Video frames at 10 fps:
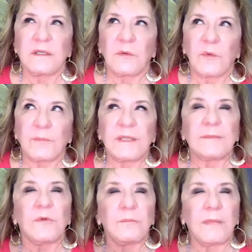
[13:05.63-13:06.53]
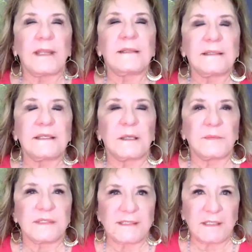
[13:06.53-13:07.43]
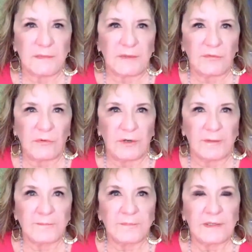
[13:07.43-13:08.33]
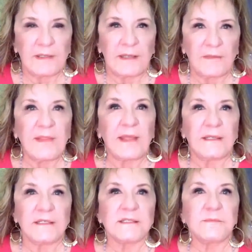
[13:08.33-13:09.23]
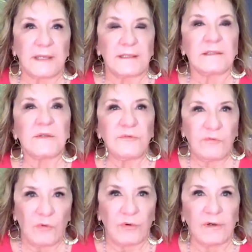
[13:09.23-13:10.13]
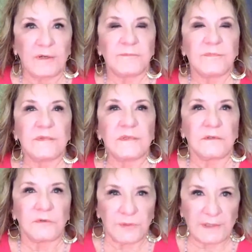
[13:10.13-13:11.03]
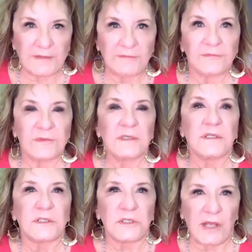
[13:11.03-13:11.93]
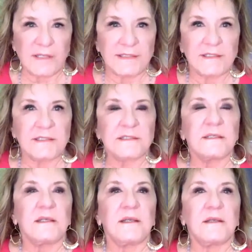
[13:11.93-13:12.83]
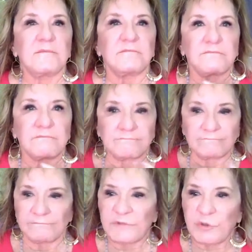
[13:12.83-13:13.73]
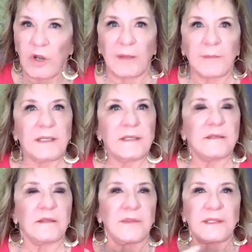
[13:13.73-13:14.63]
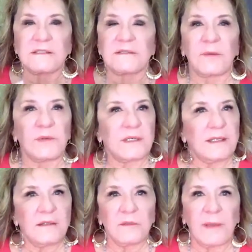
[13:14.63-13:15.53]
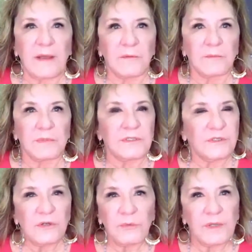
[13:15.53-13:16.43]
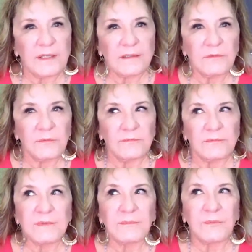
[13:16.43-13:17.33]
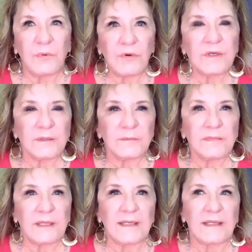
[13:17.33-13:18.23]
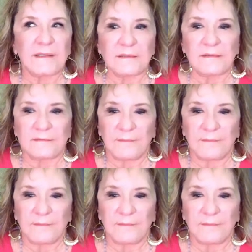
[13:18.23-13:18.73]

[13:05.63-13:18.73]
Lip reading: what people mainly come to see me for. And that is mainly for grief, losses, trauma, things that they want to heal about. But you know what? Boredom and